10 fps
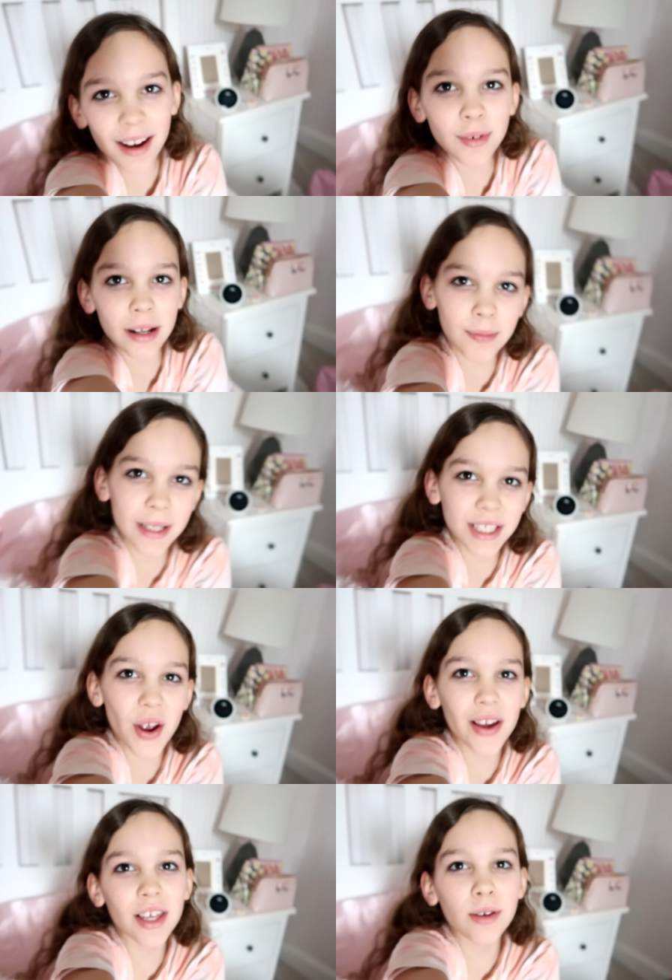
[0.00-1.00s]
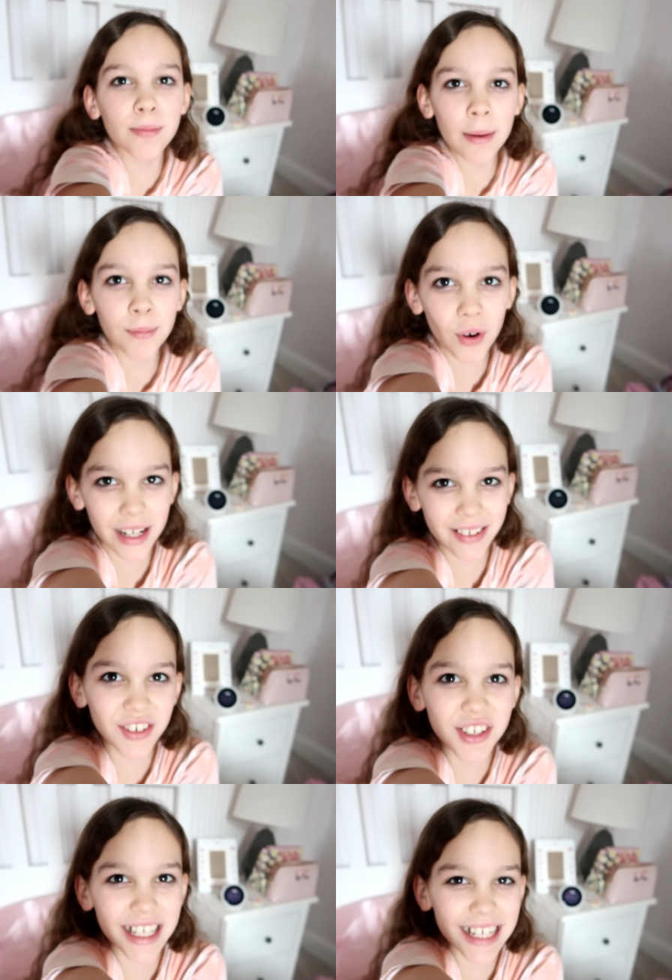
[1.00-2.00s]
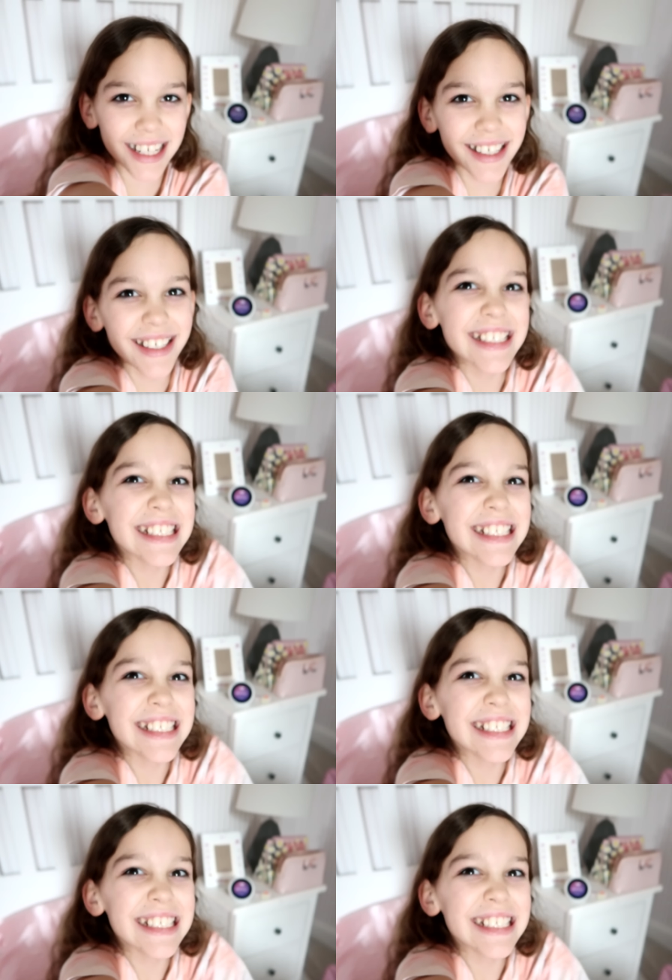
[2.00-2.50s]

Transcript: I'm going to be showing you my morning routine.